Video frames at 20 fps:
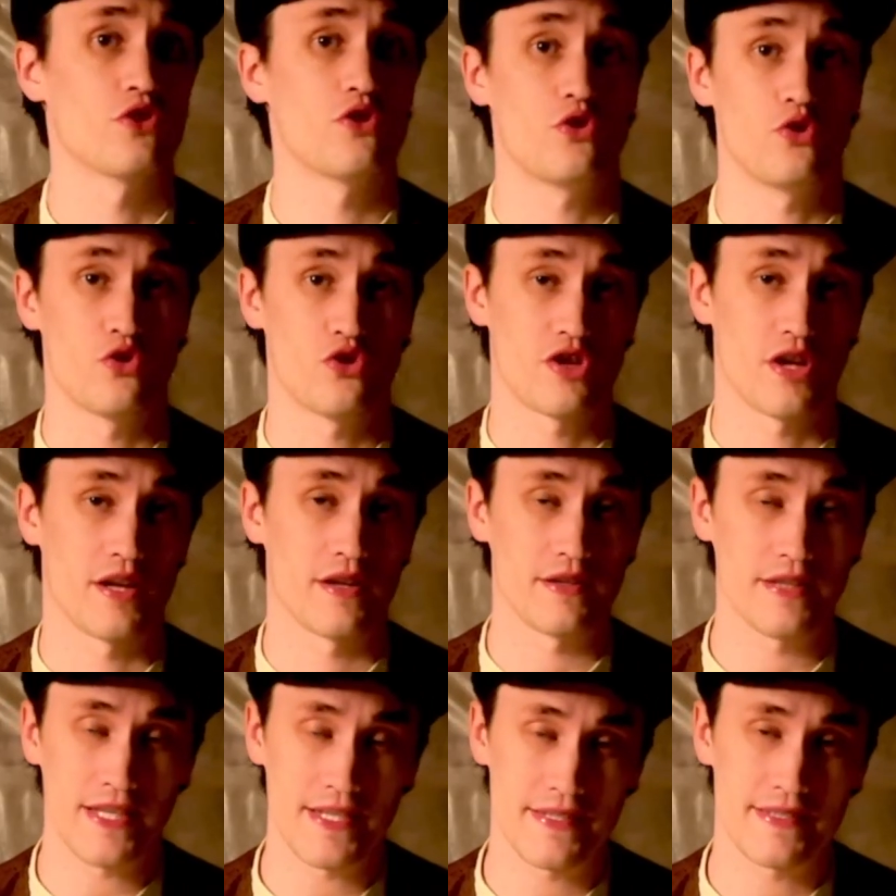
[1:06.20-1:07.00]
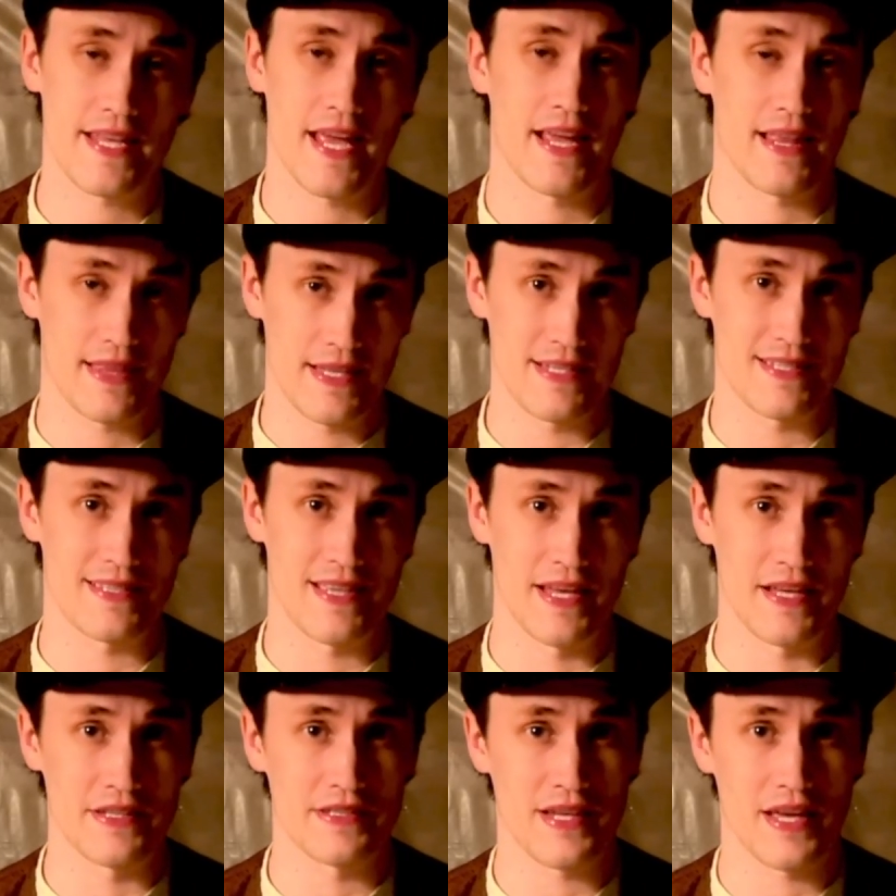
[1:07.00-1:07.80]
you should at least take these
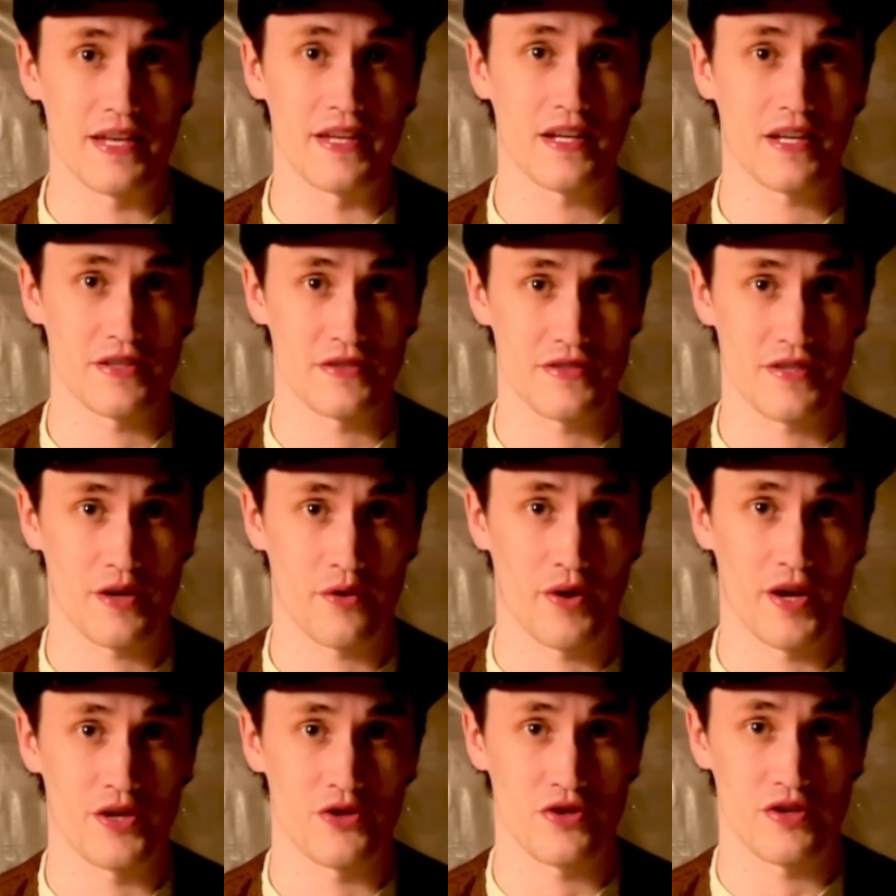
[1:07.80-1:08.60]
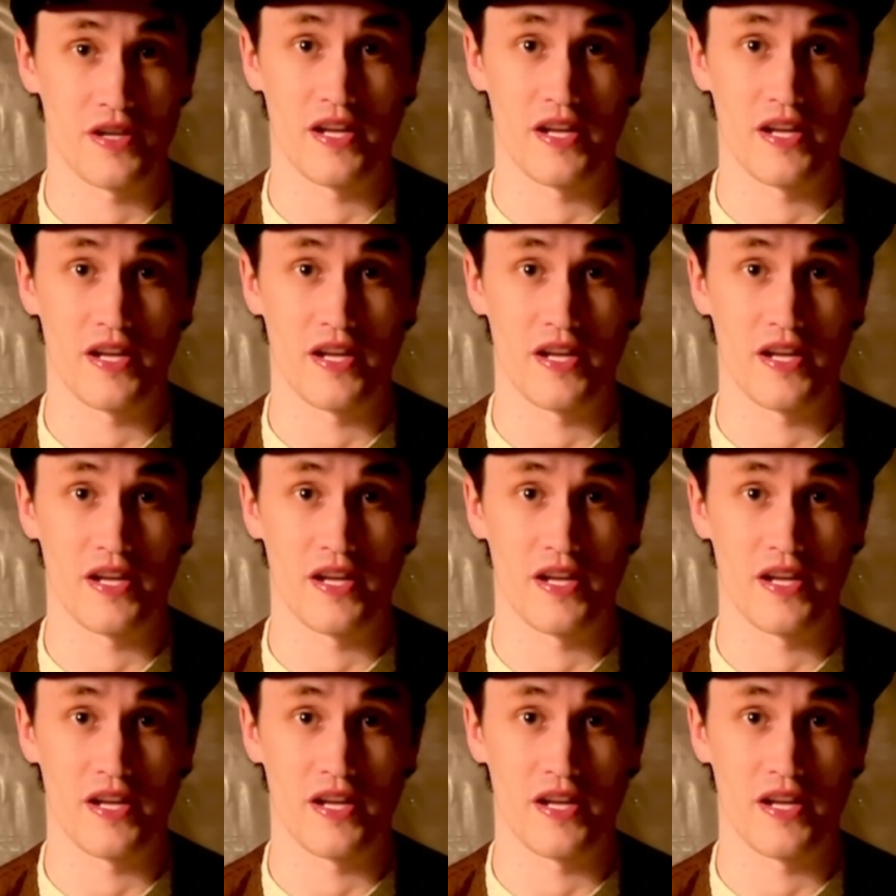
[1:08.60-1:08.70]
things into consideration.